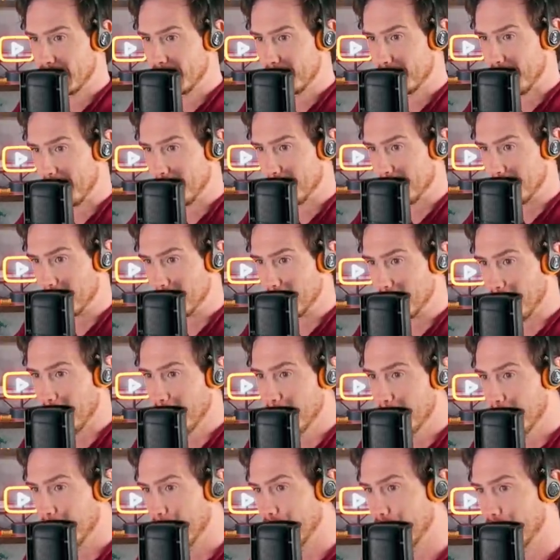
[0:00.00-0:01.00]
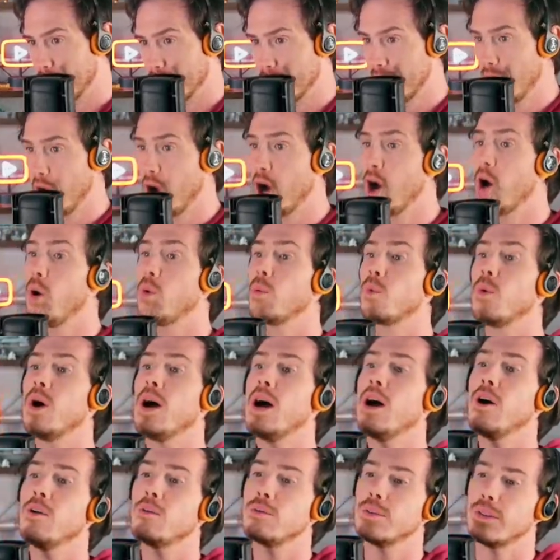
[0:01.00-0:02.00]
Should maybe jump. No,
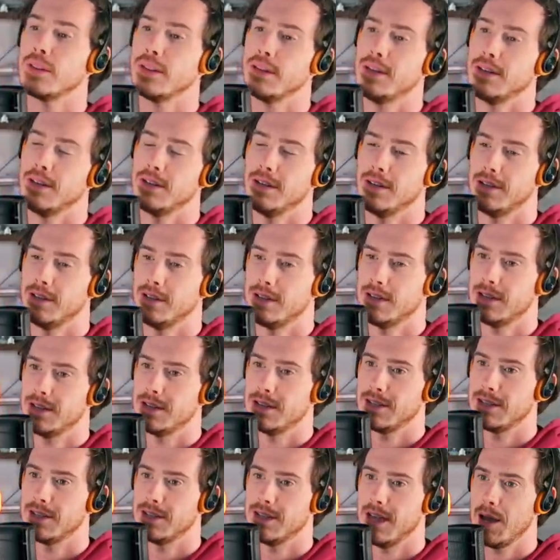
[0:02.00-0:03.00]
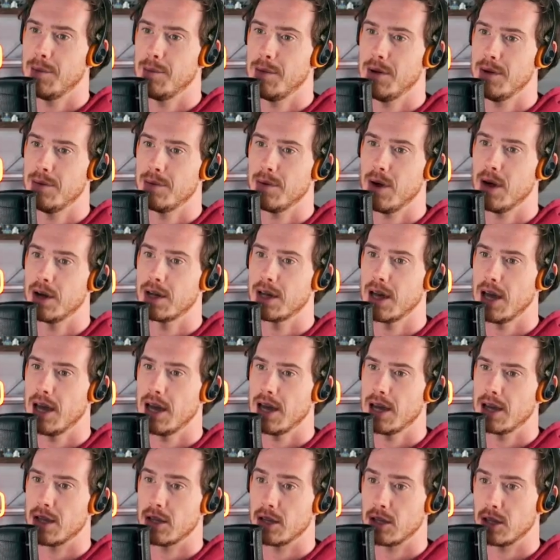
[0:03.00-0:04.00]
well... Damn it.
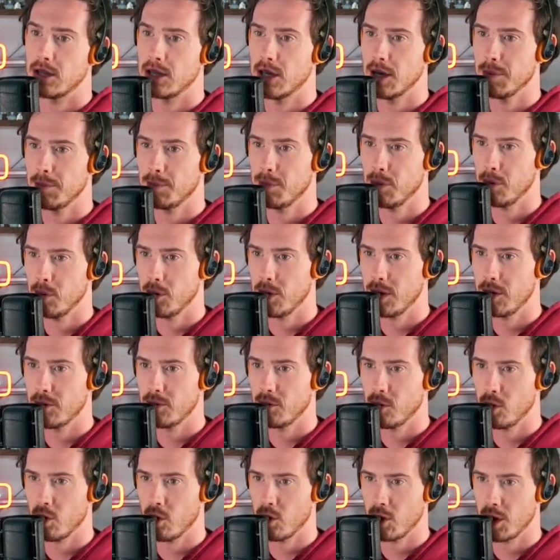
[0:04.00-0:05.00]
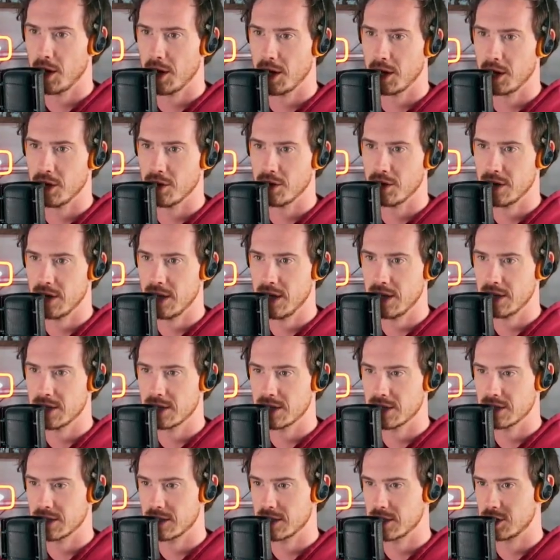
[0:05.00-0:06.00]
Okay. Your boy, Roy. You
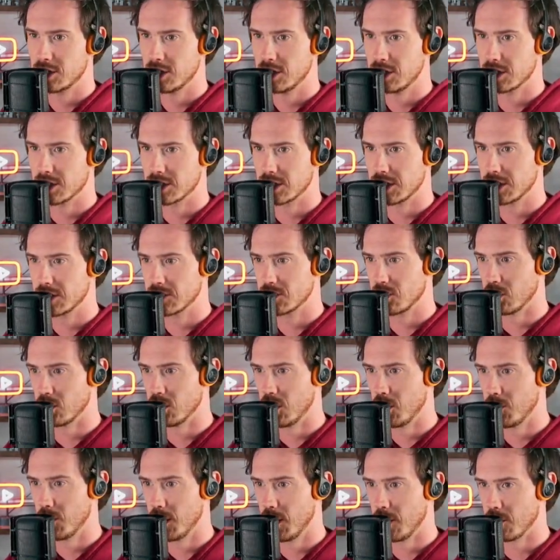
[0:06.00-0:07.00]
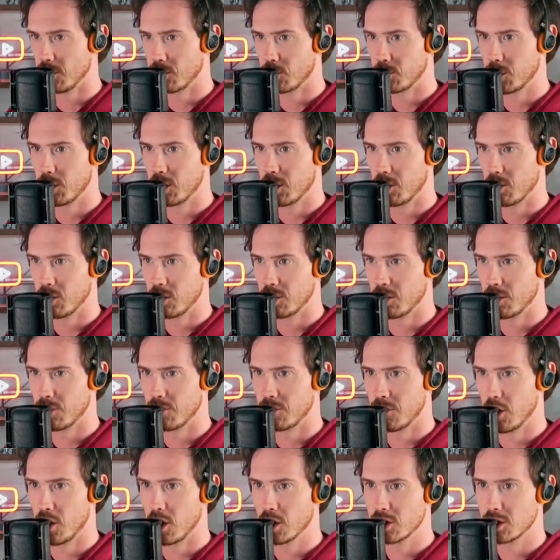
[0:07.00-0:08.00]
need to... Jesus, he's got no health. We are on
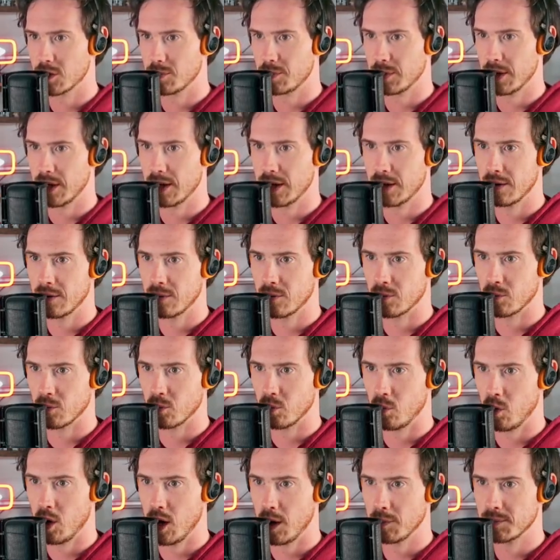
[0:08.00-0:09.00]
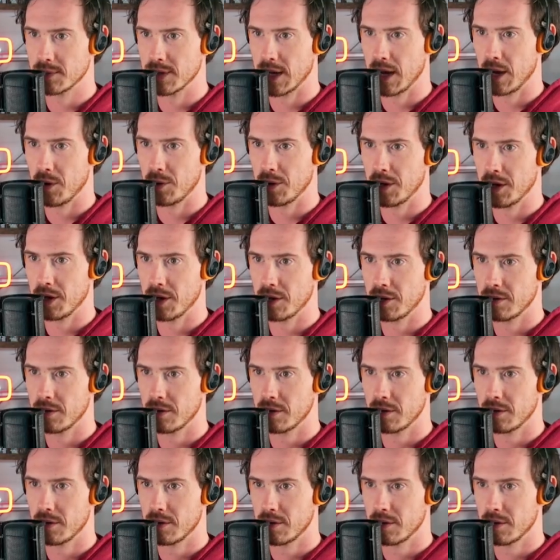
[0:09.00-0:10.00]
the verge of being wiped out here.